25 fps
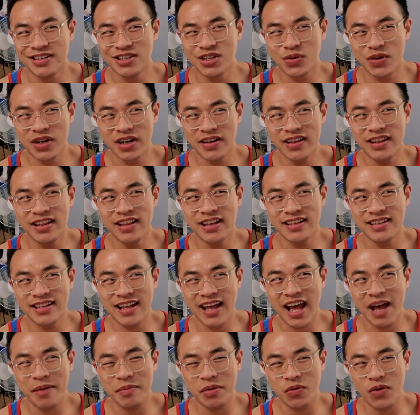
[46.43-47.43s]
one of the things
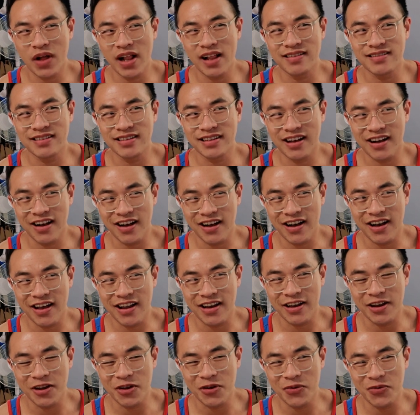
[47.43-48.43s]
that happened while it's
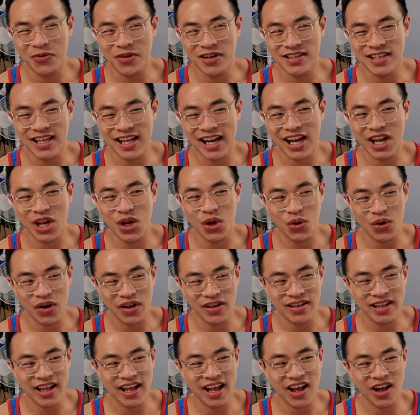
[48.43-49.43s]
gone was that I
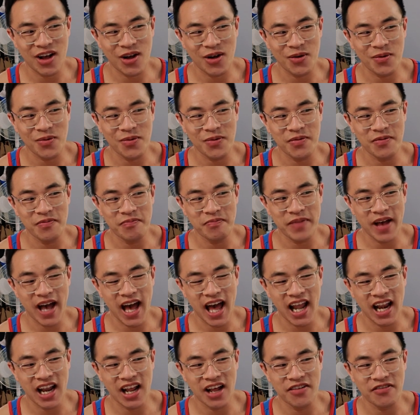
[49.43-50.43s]
noticed how
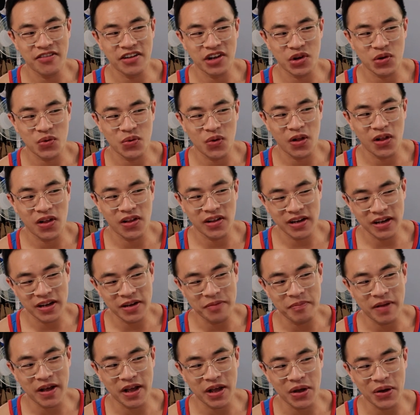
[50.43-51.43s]
bad of a quality
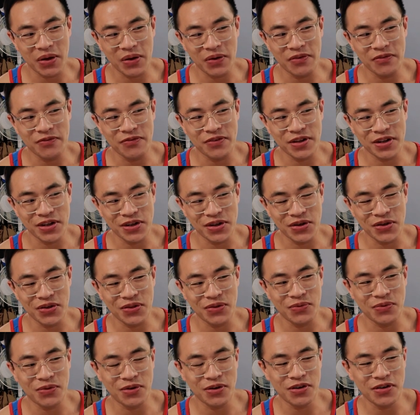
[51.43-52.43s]
my
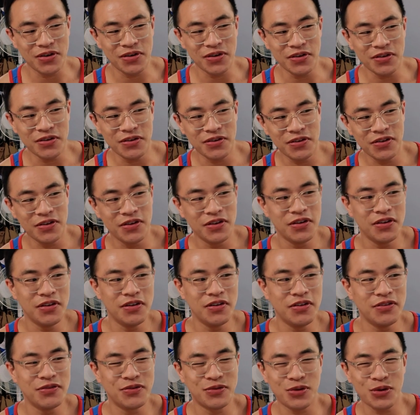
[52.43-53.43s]
videos were
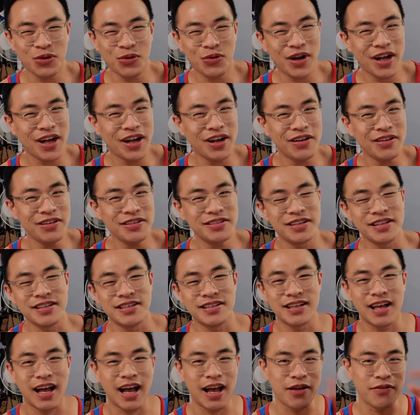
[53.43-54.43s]
for a while
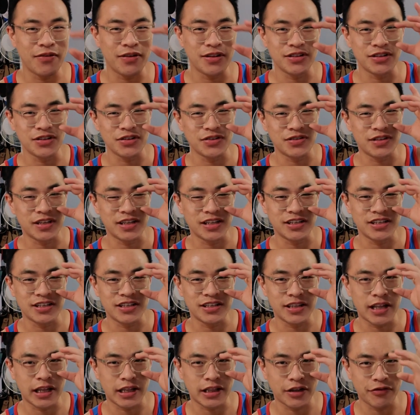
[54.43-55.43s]
since I was using
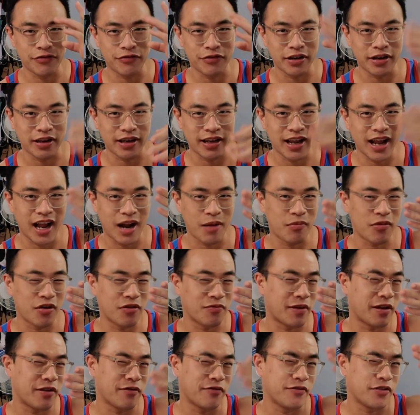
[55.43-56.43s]
just like the front camera
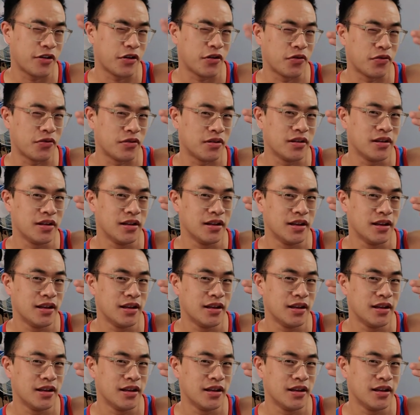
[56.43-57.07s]
of my phone